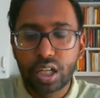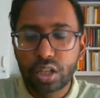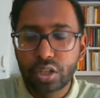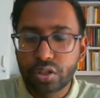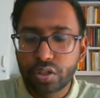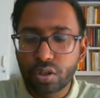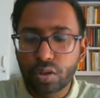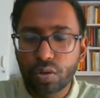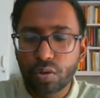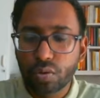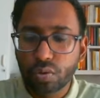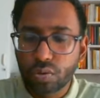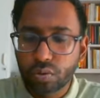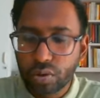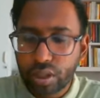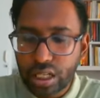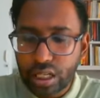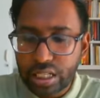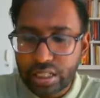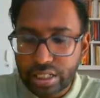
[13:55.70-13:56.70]
So
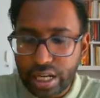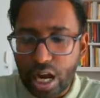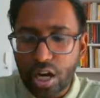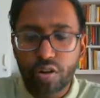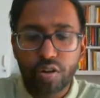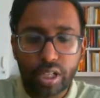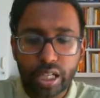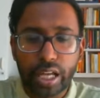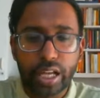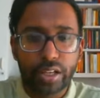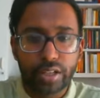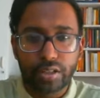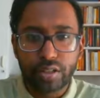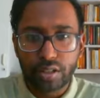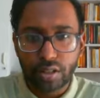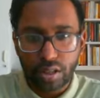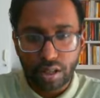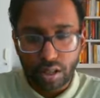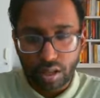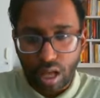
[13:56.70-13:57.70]
interrogate
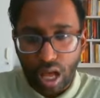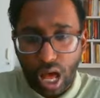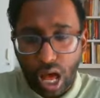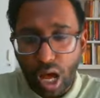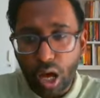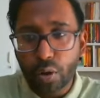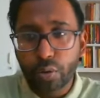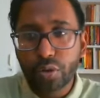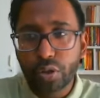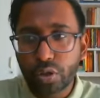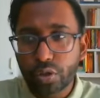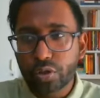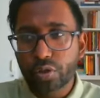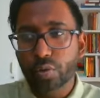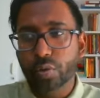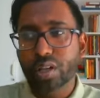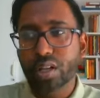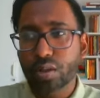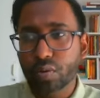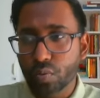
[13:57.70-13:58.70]
how you're
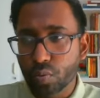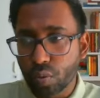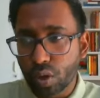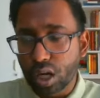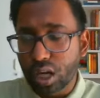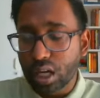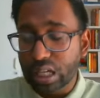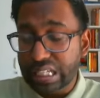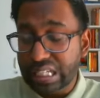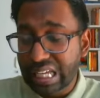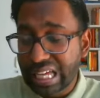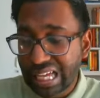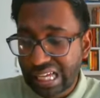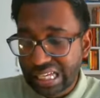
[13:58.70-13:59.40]
doing work,